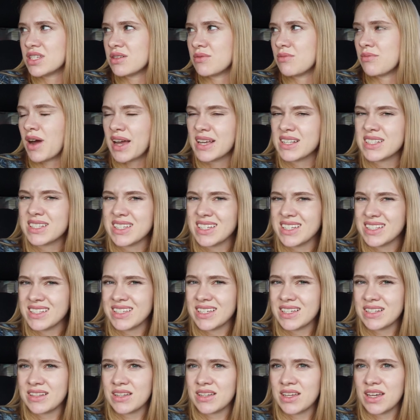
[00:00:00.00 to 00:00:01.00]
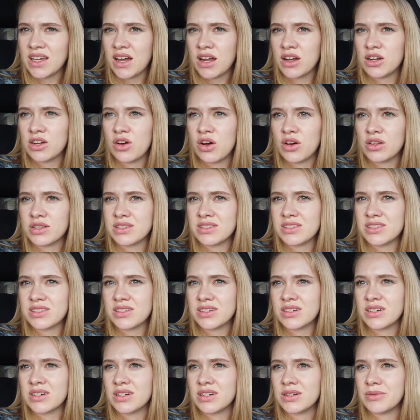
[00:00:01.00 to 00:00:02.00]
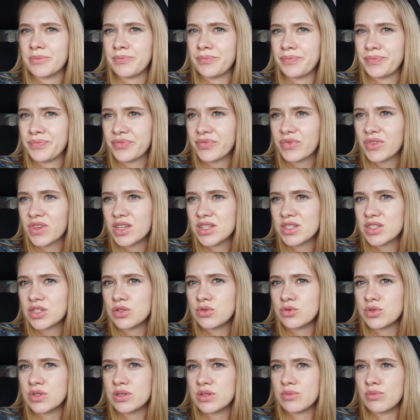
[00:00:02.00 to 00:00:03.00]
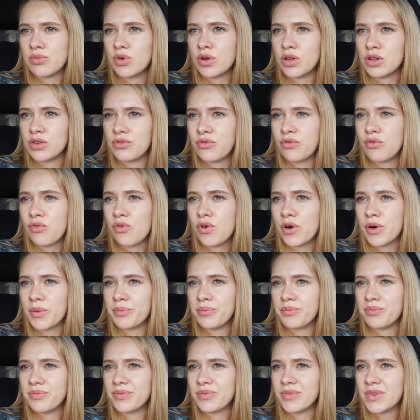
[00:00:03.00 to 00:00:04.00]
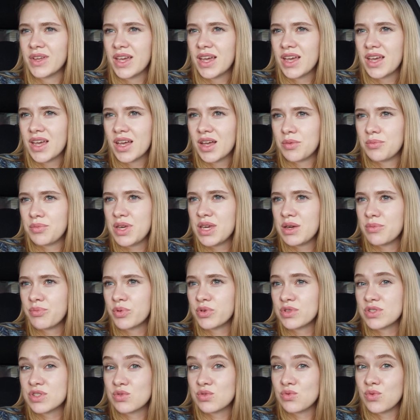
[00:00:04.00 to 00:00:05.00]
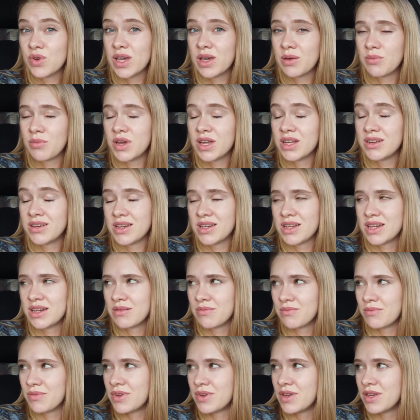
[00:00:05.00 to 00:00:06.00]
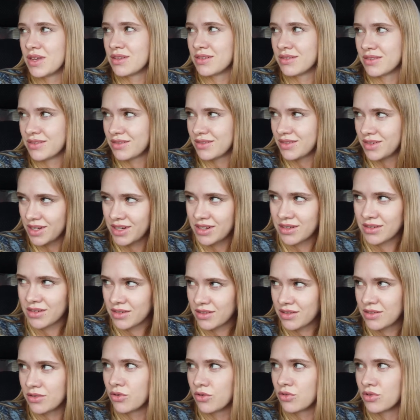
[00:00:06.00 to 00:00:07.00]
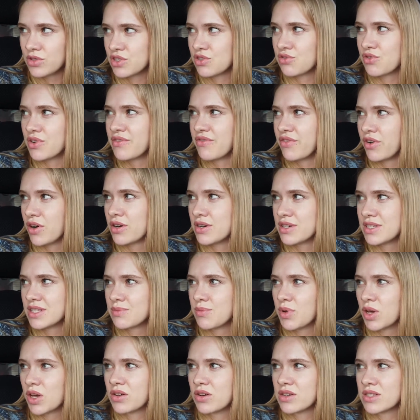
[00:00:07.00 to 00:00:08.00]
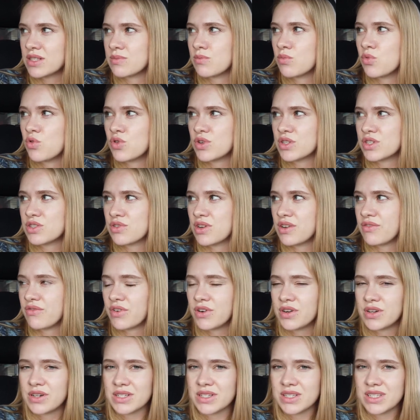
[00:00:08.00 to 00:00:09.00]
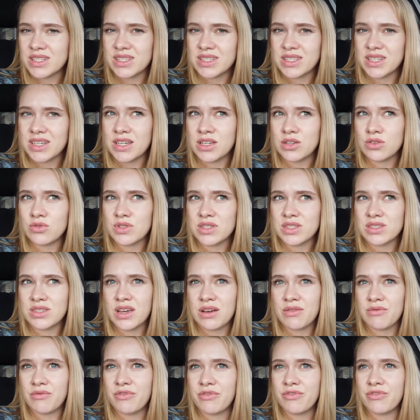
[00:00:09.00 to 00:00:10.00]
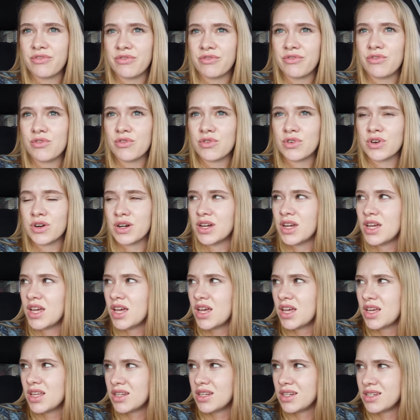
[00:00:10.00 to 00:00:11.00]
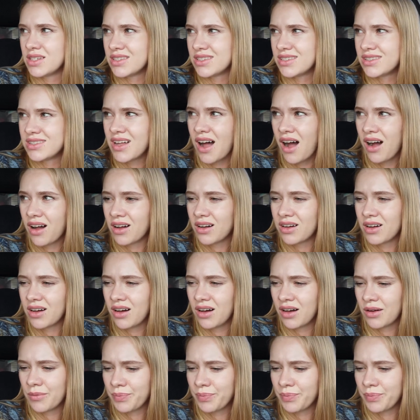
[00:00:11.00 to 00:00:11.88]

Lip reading: in my city, they are not suitable for people swim in there, in those rivers, because most rivers, they use them for the stock